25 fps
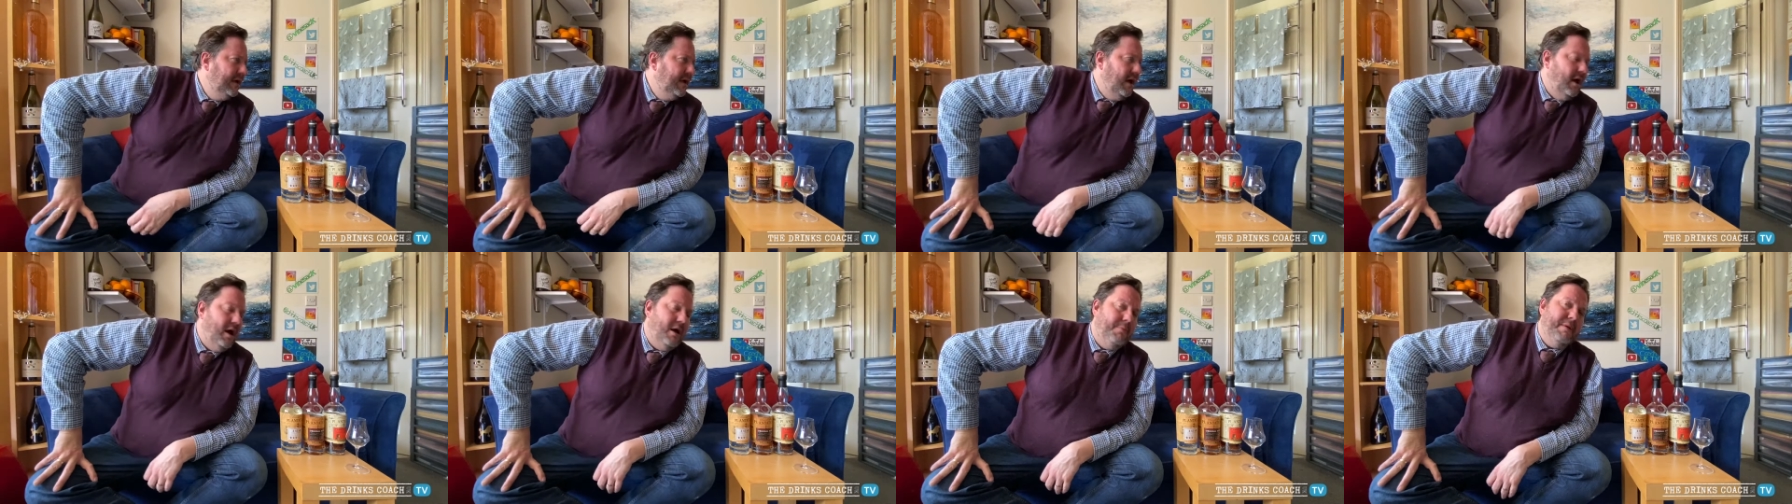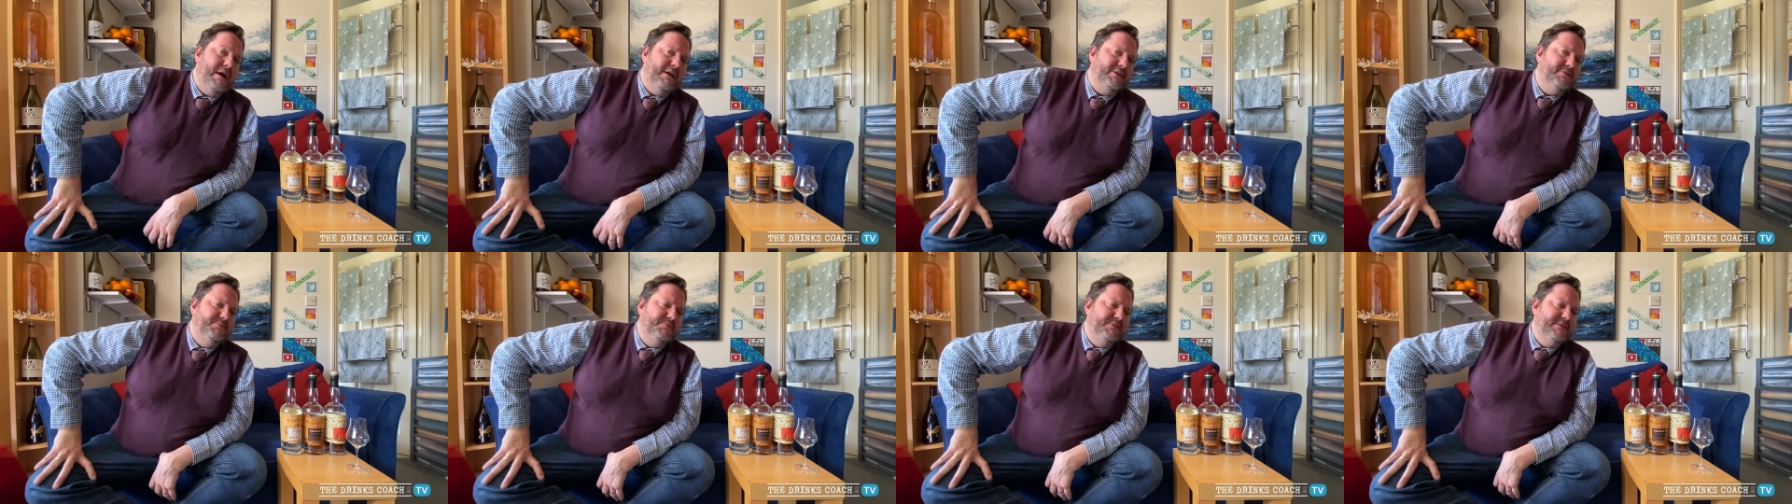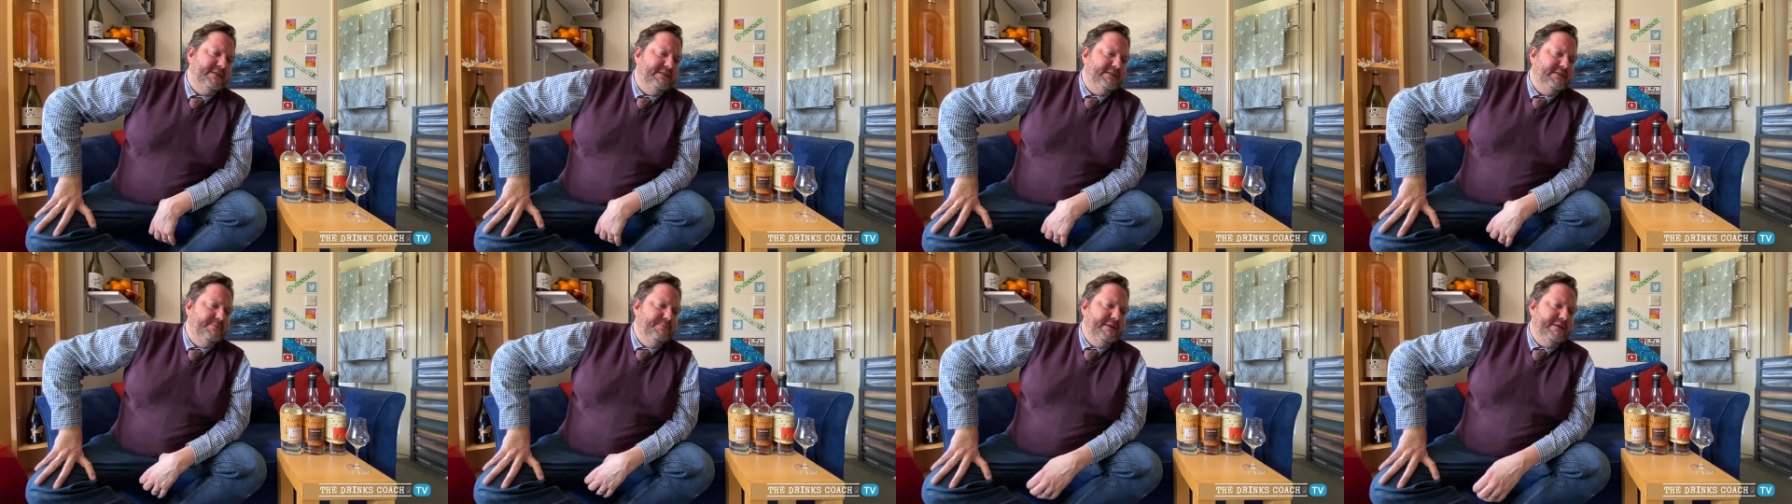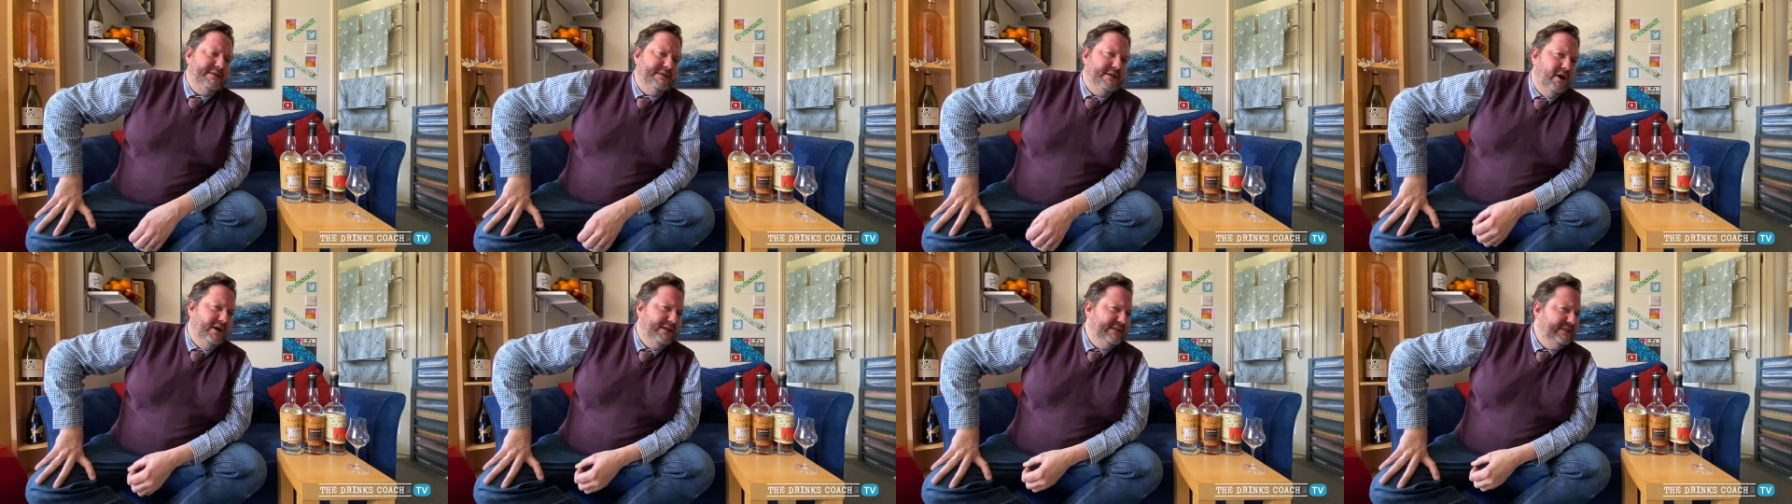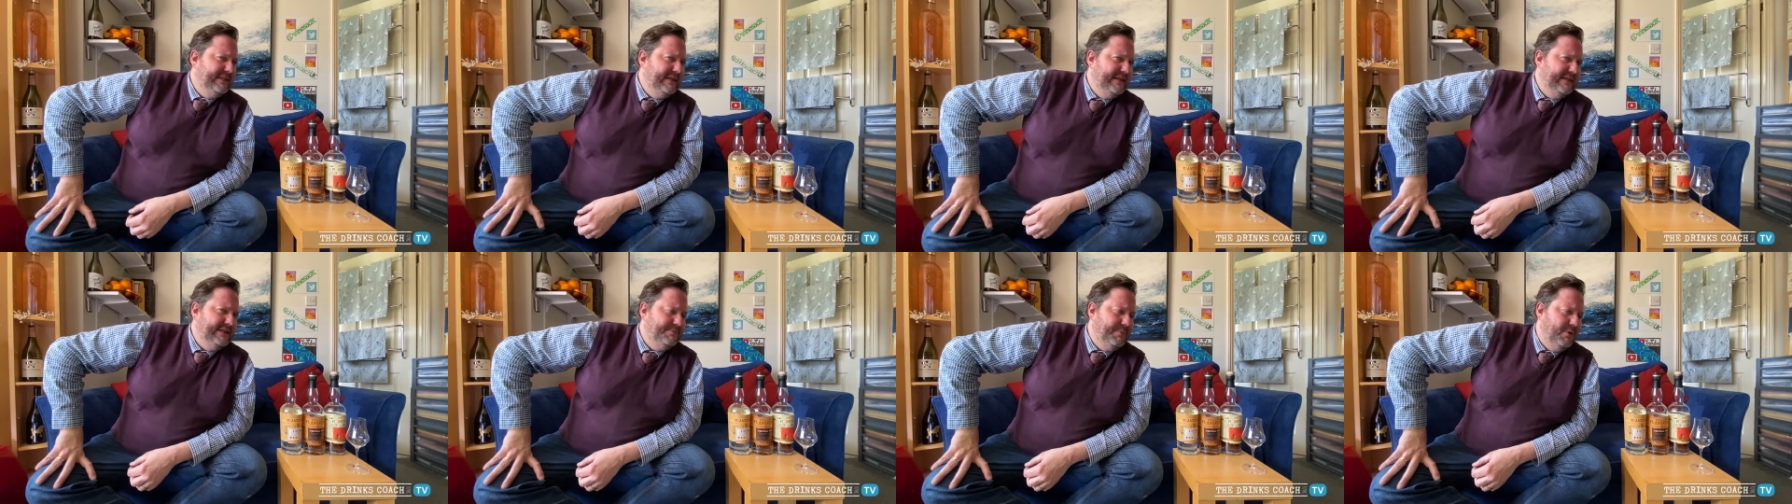I imagine since the mid
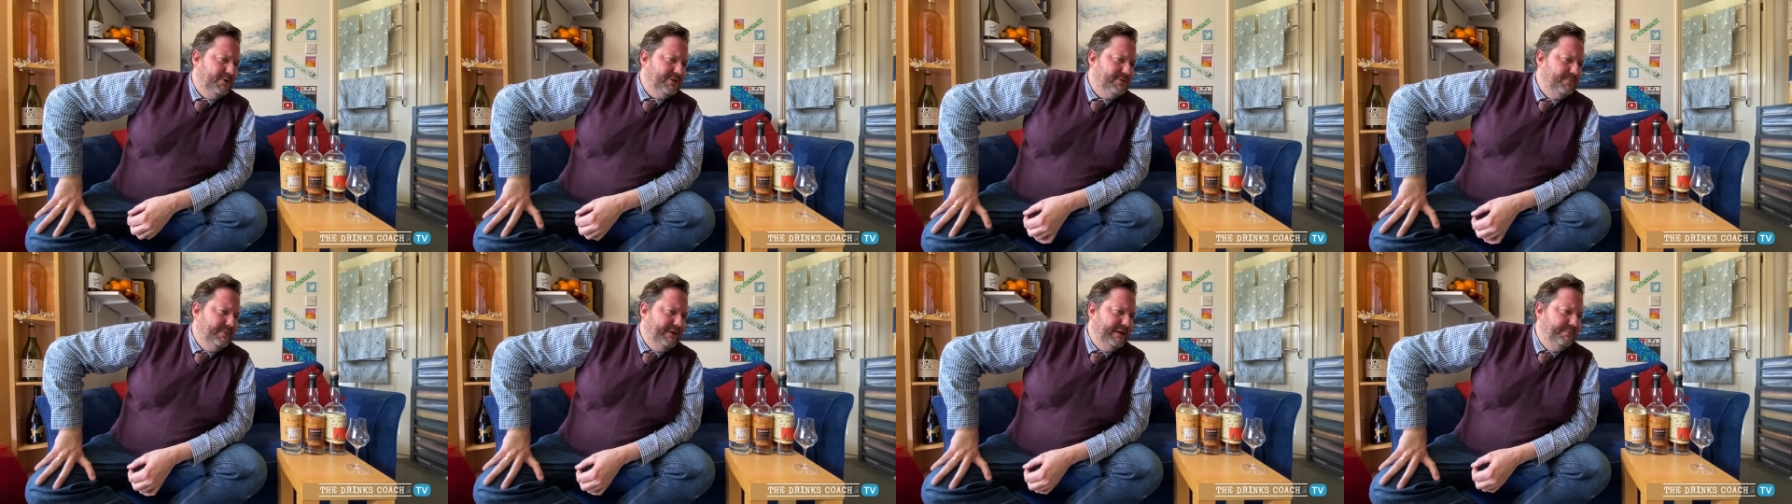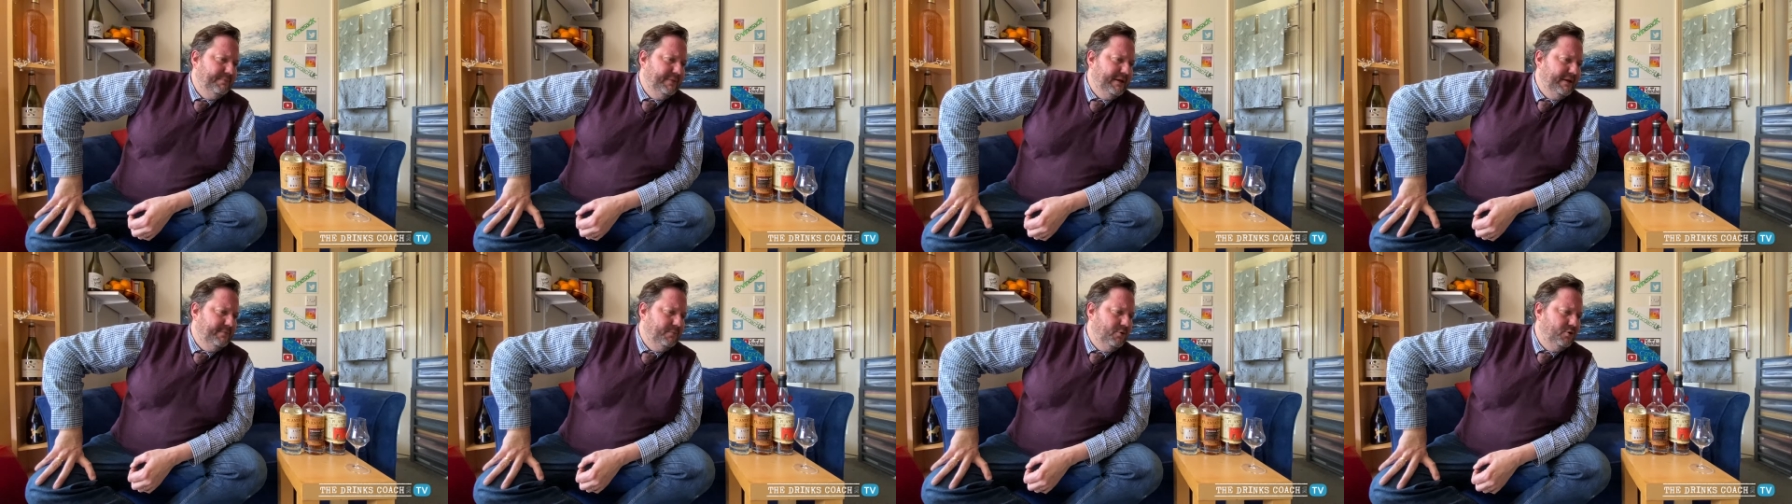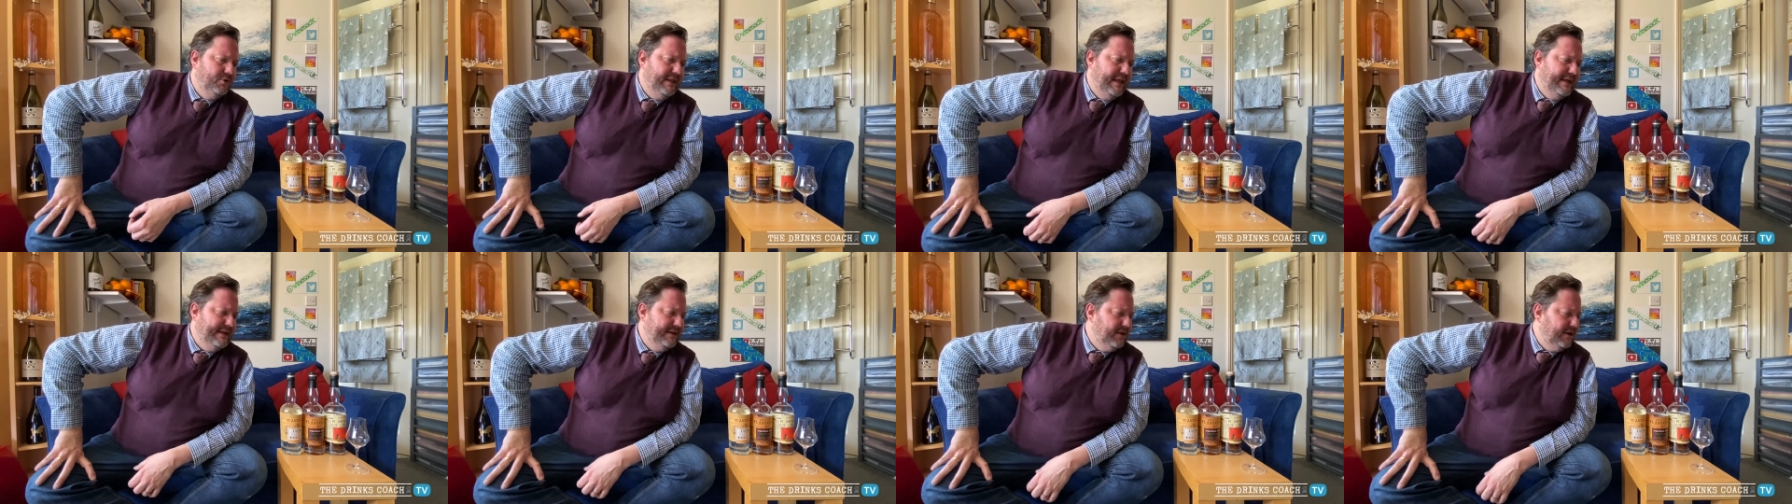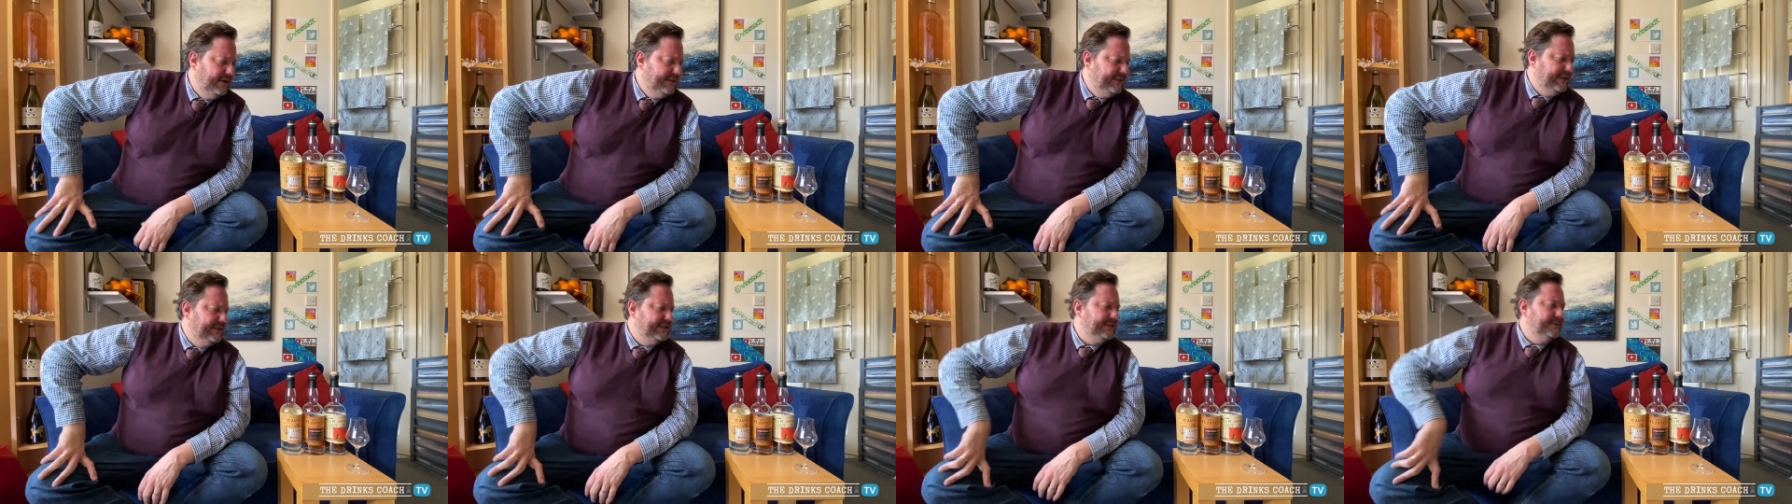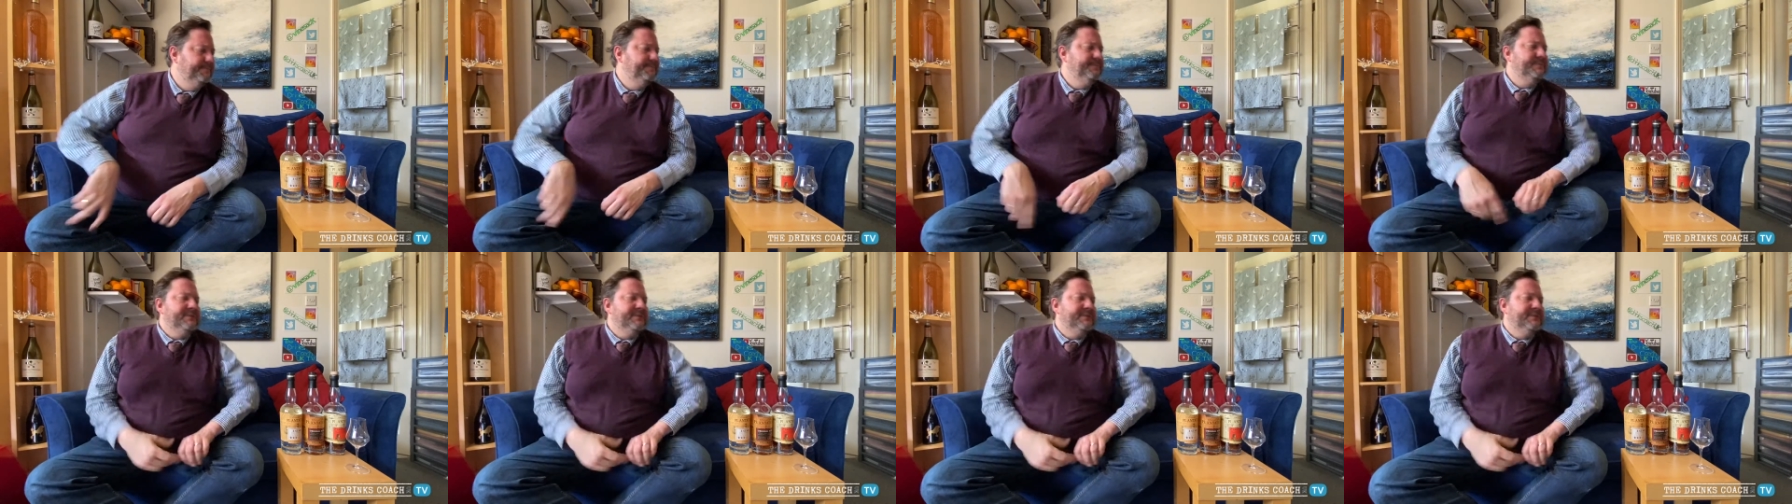90s, possibly, mid, or late 90s.